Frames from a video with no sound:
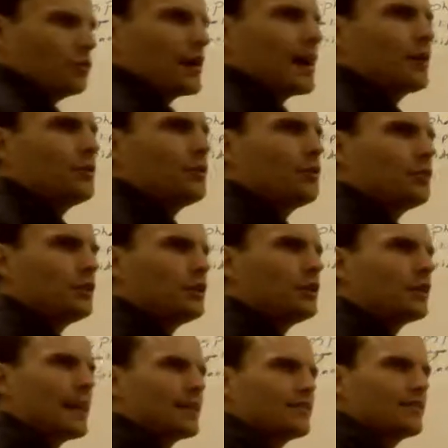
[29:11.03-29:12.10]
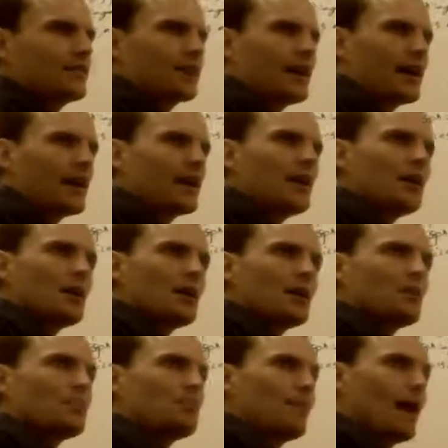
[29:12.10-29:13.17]
to how you could classify
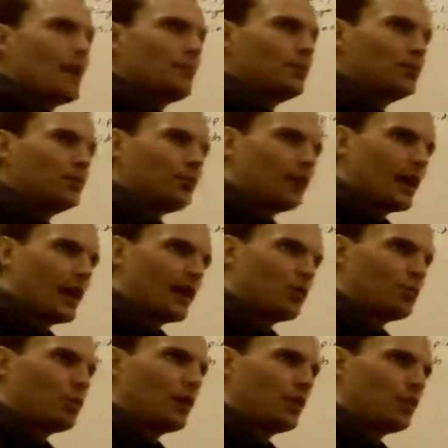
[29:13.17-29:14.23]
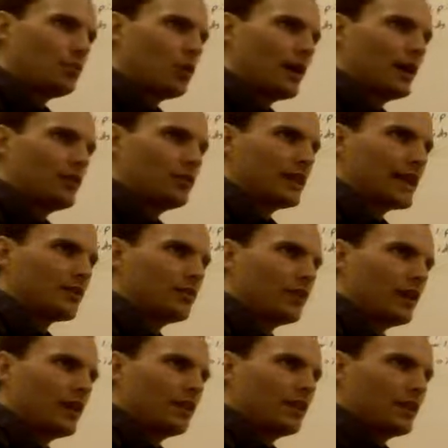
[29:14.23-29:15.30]
mammals as one way of
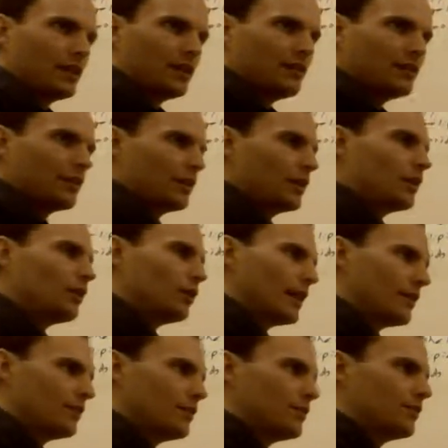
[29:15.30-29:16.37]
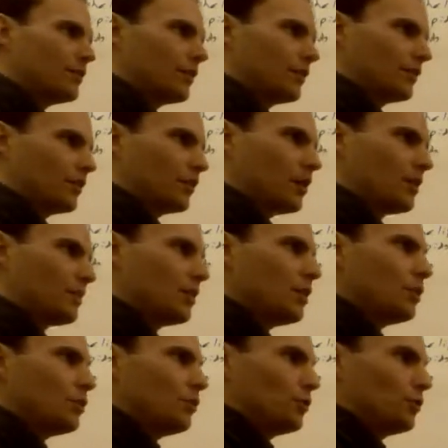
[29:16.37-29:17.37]
classifying things because they all have these things in common,